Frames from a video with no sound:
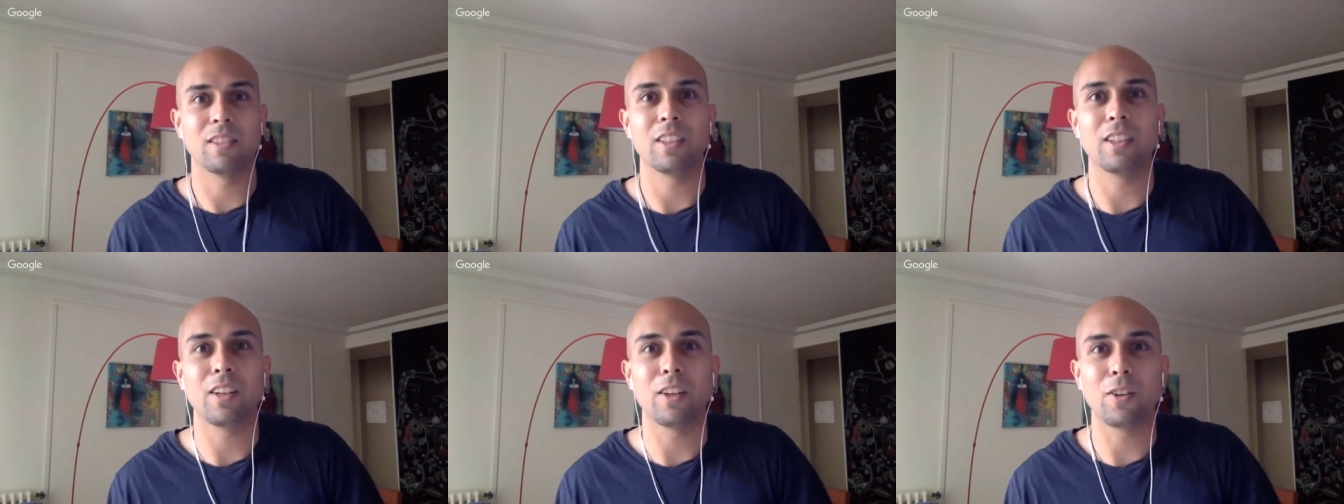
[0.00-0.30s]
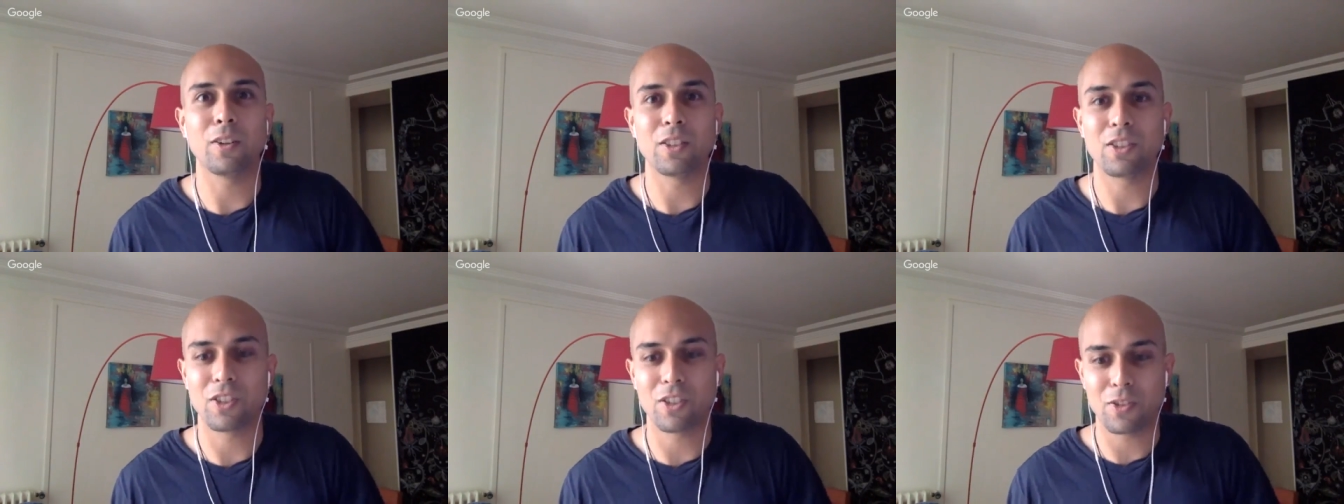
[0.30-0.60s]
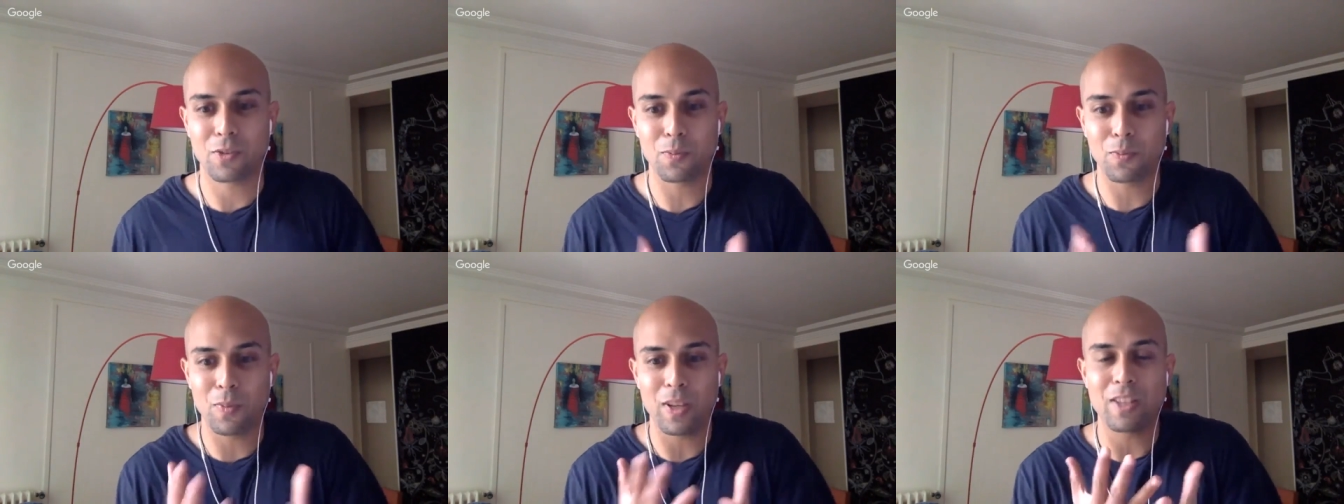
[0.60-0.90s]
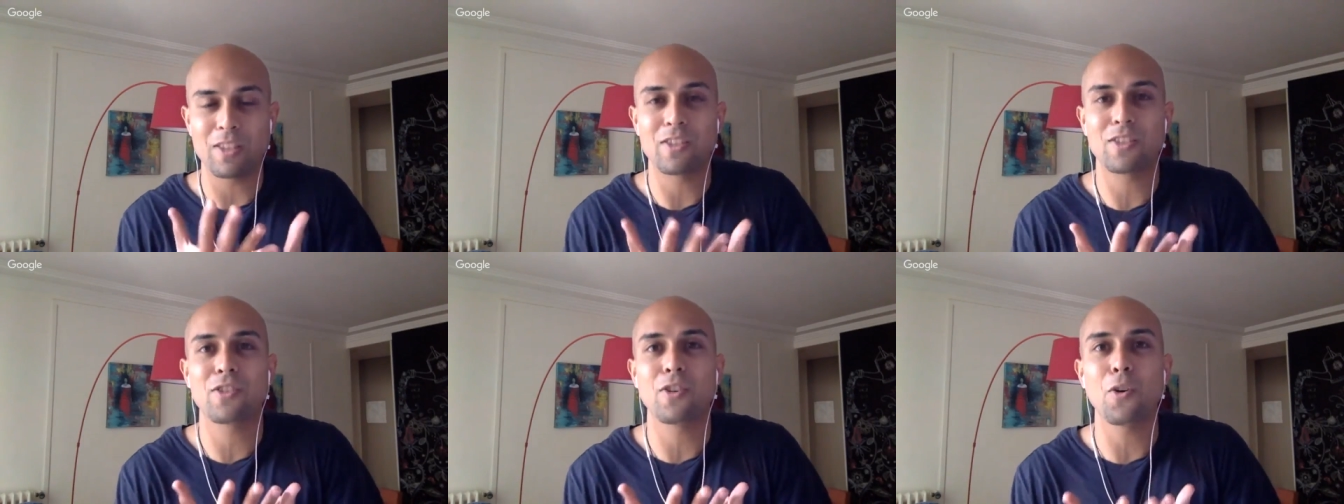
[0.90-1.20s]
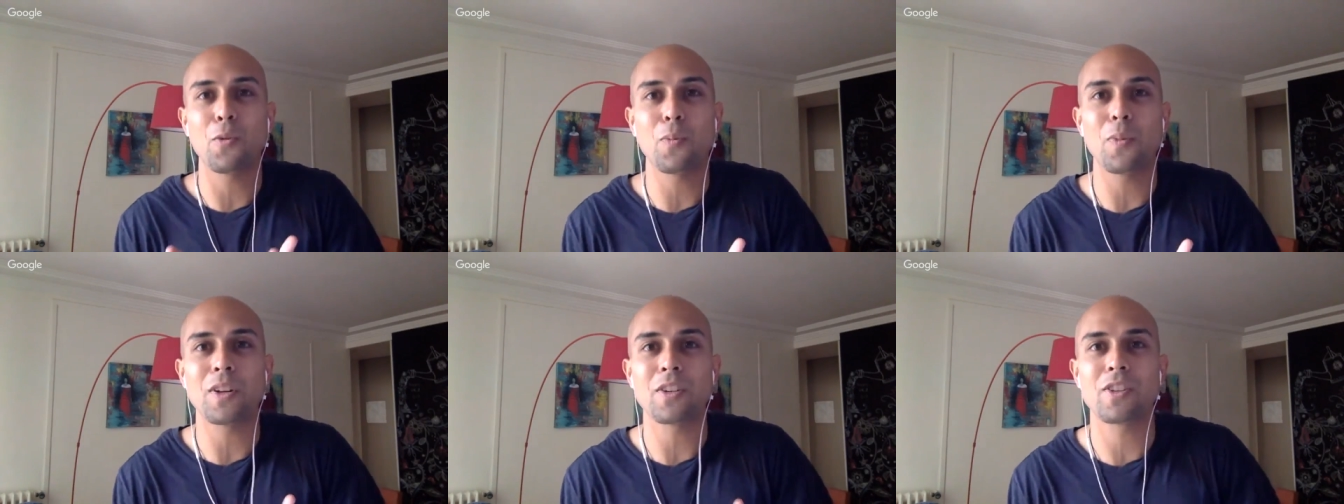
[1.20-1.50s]
you know it's just it's
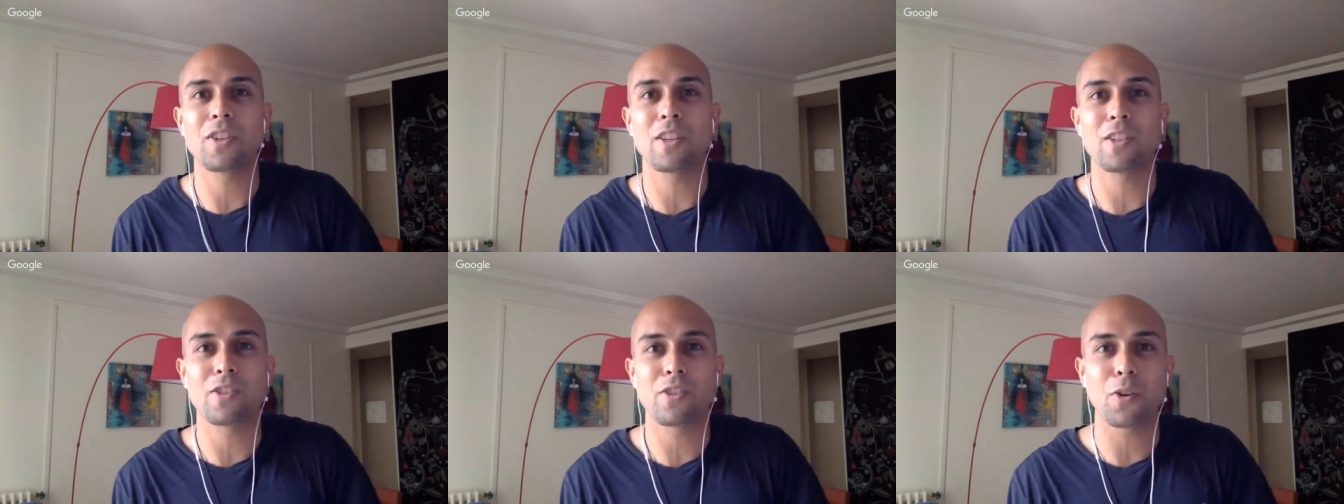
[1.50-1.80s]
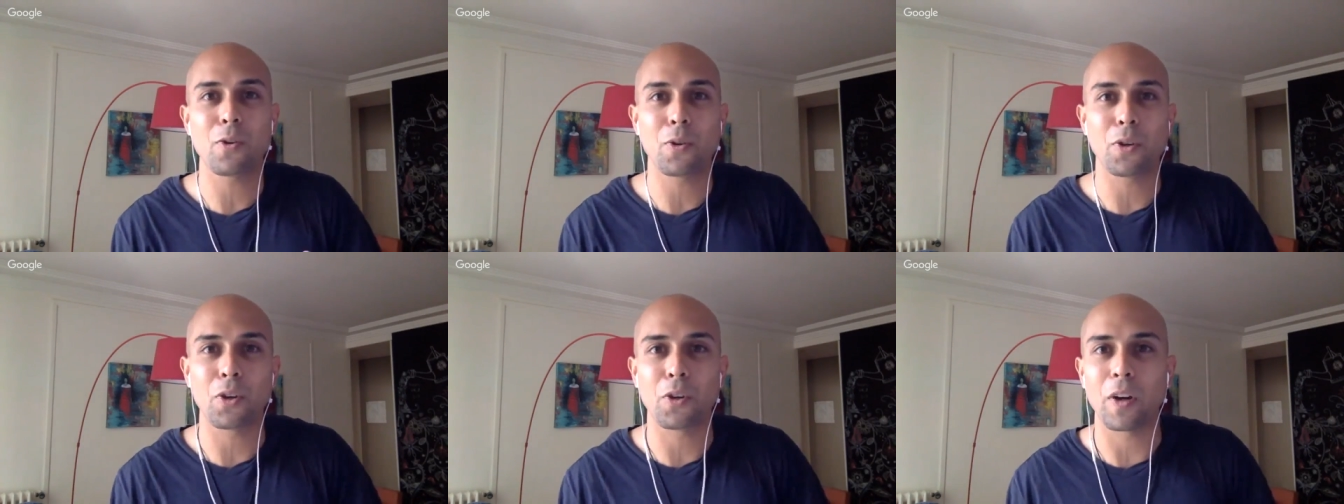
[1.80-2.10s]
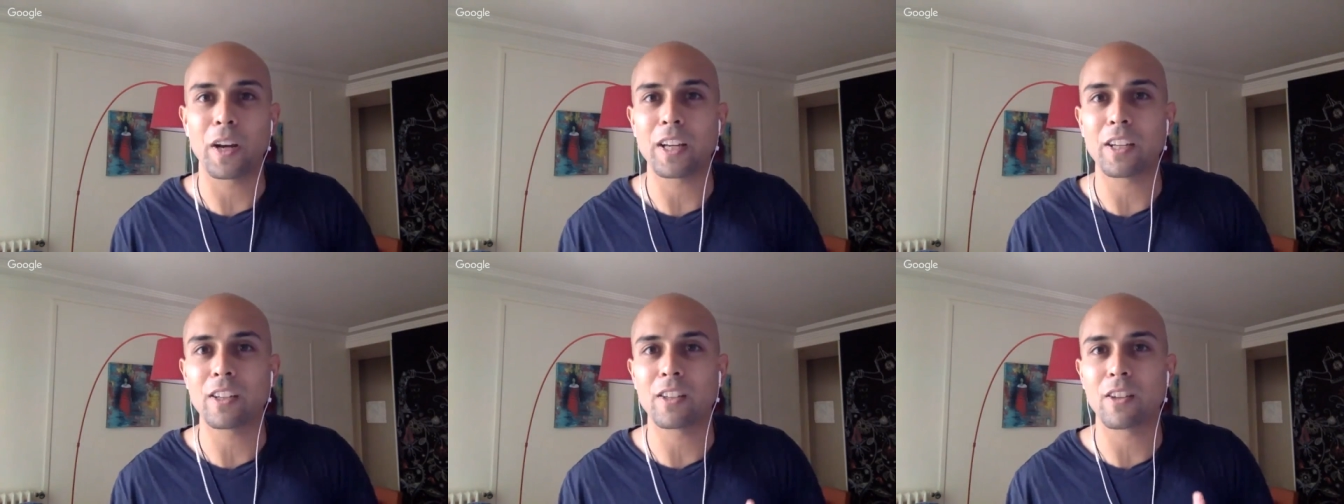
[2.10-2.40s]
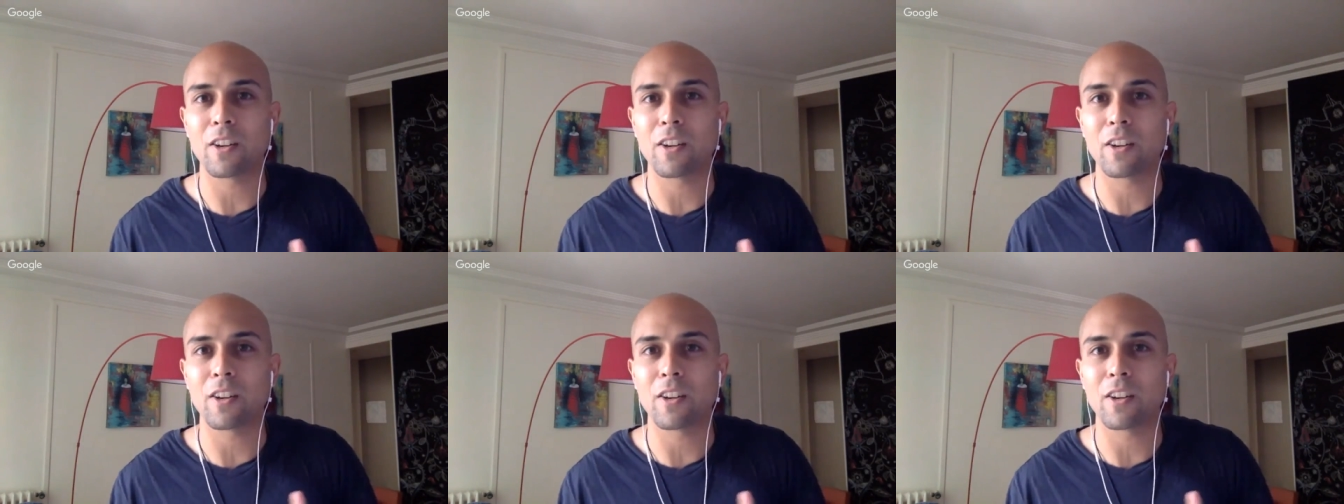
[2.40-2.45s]
so much it's so ingrained